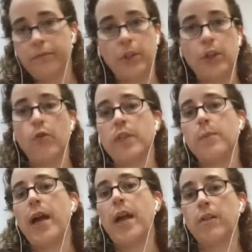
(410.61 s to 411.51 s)
you know, obviously
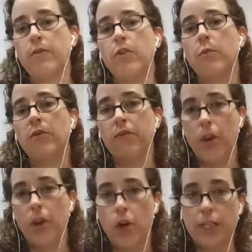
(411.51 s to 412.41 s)
paying for your
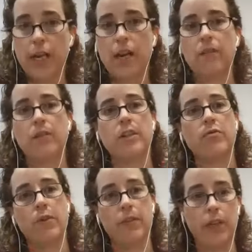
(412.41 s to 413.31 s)
preferred carers
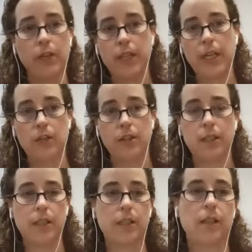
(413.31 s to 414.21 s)
rather than using
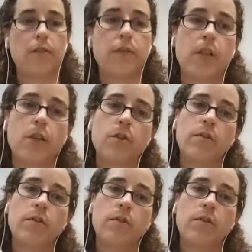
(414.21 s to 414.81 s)
agencies and stuff. So